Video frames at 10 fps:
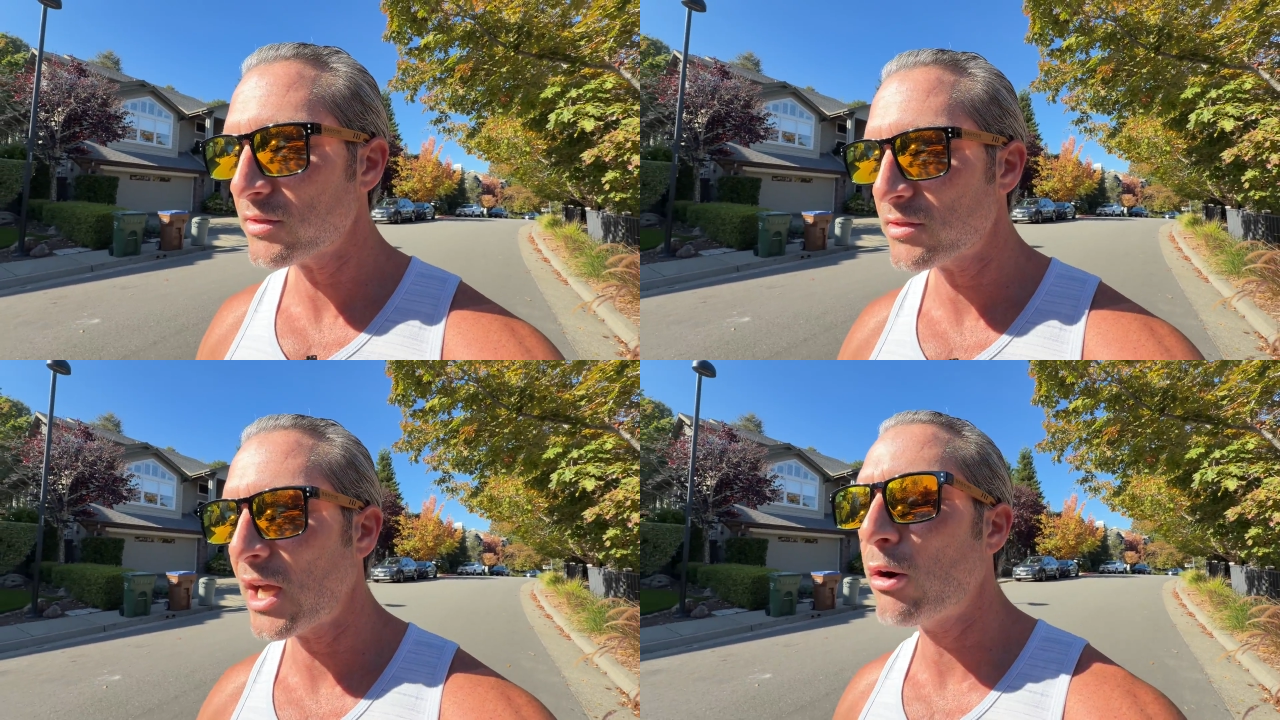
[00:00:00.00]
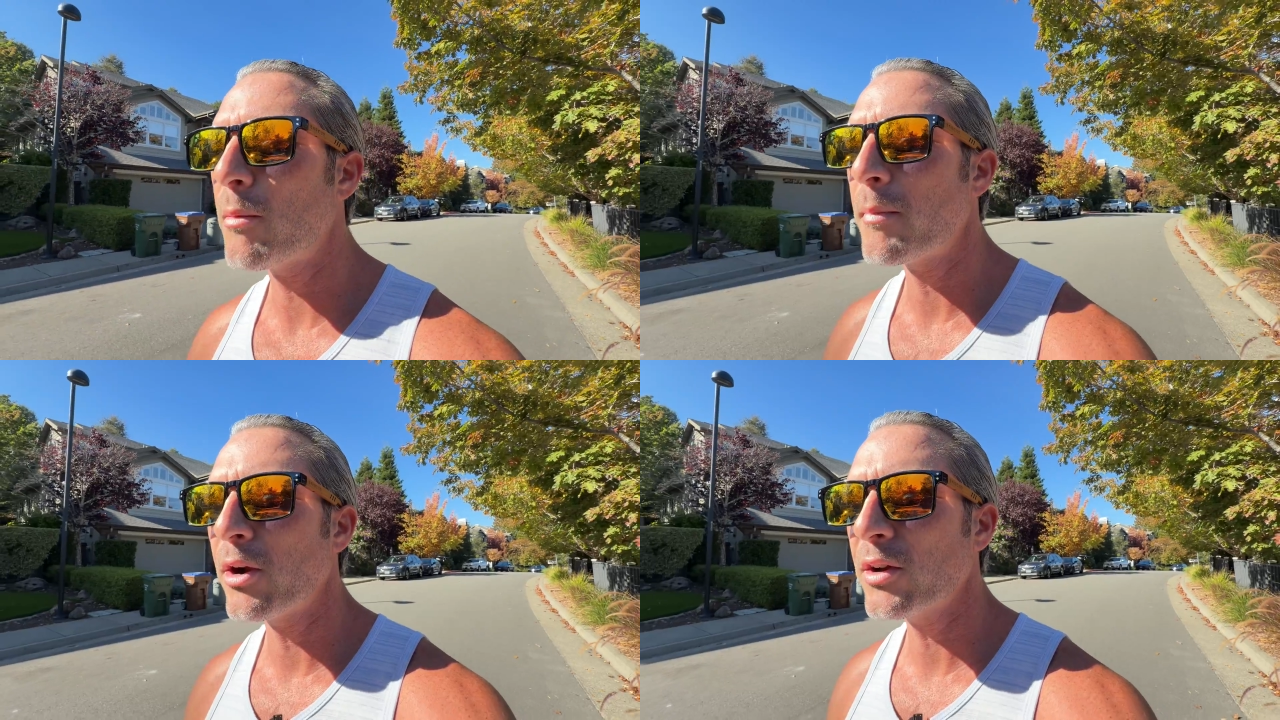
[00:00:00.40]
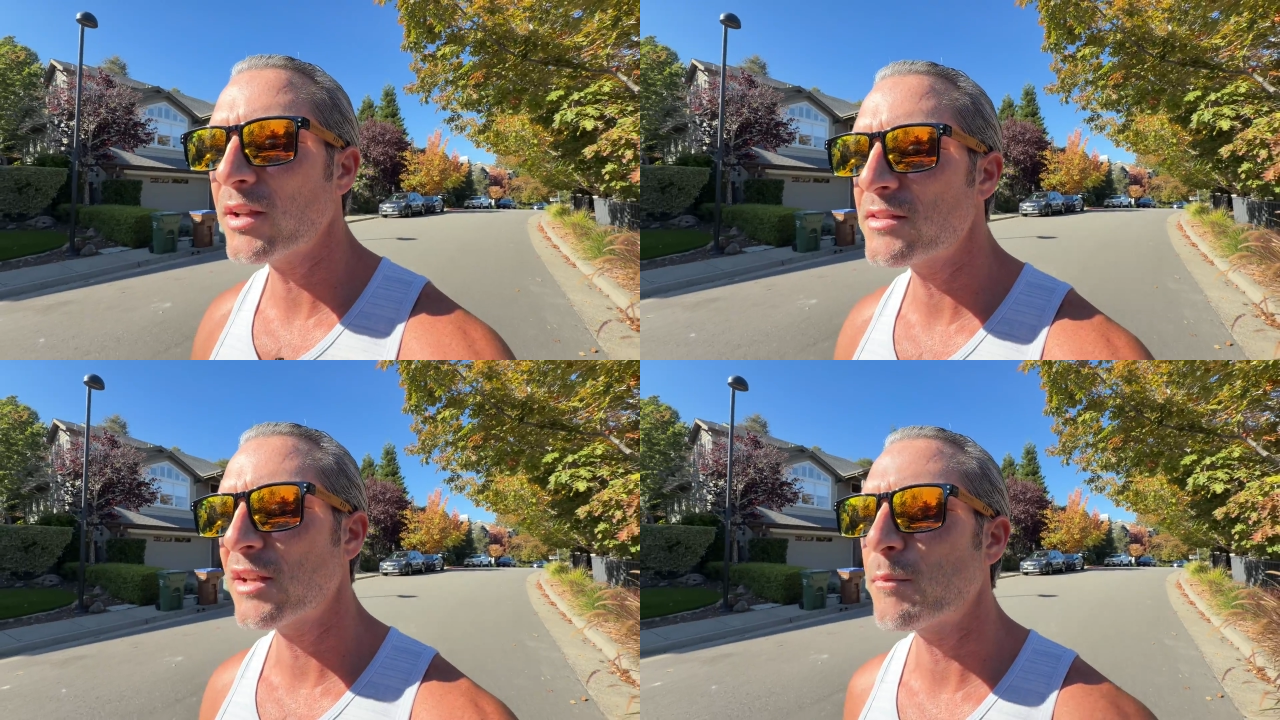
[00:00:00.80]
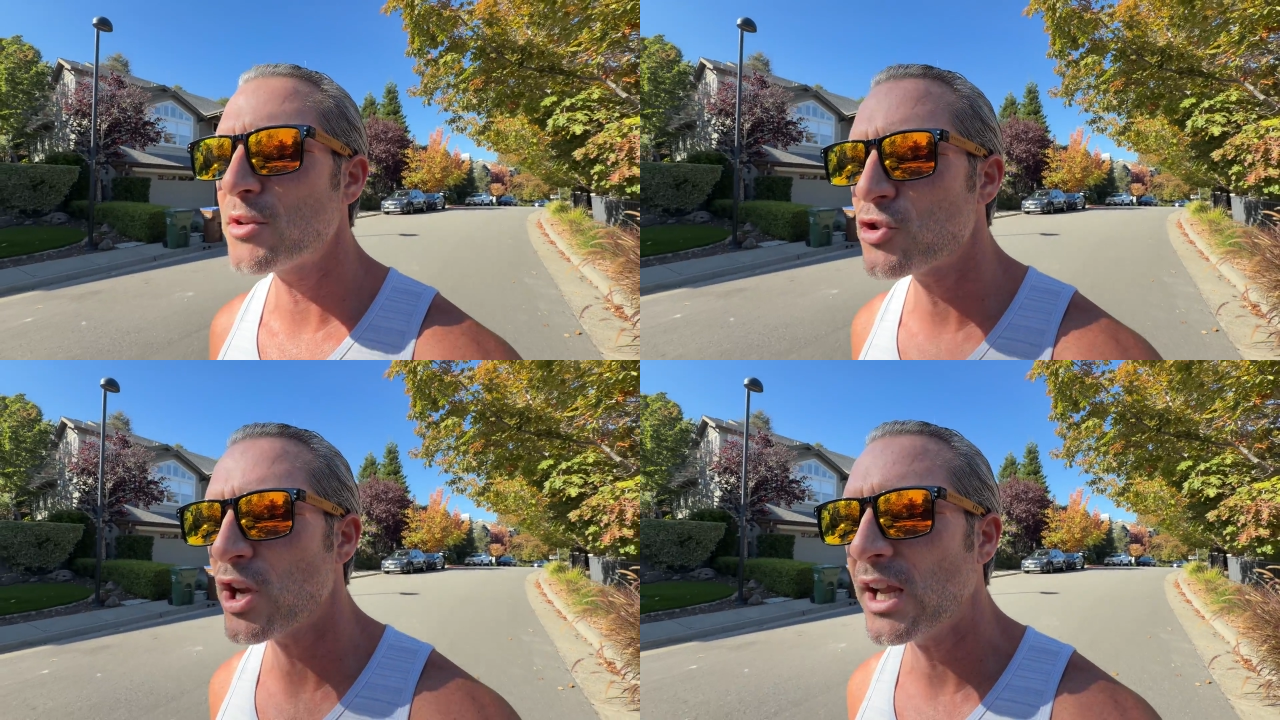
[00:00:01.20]
is how Americans have
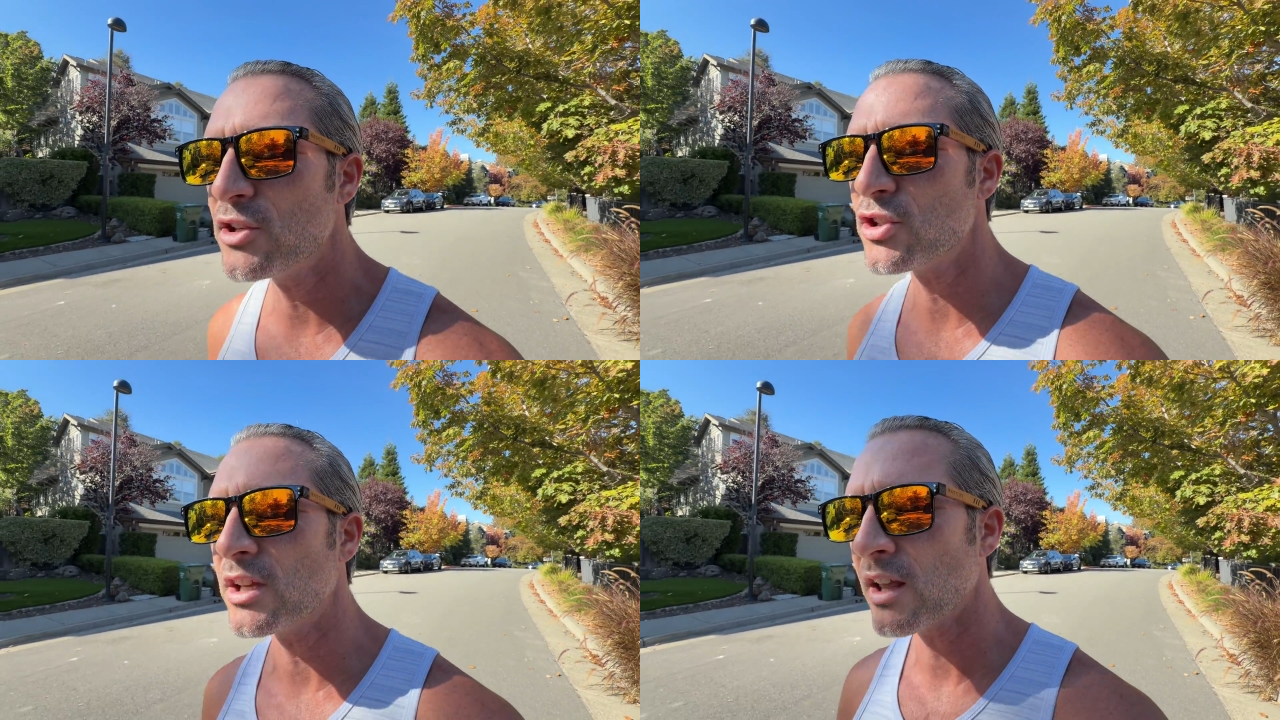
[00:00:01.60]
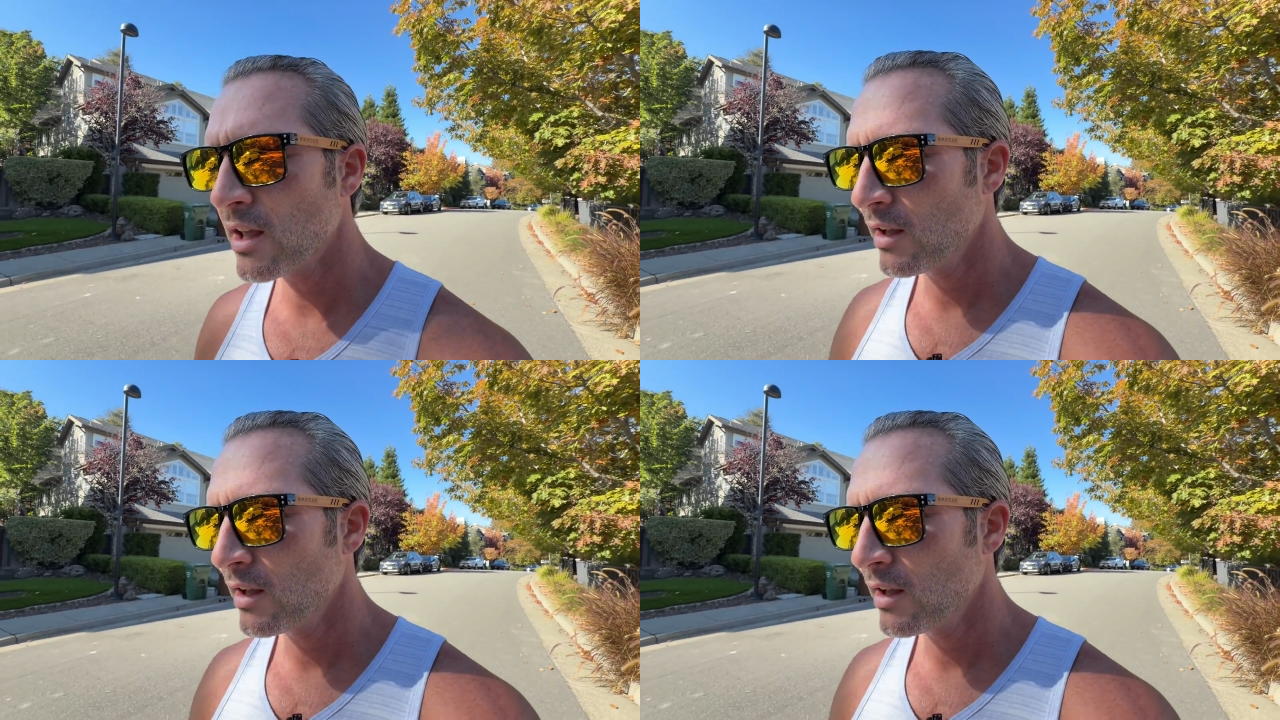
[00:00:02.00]
been changing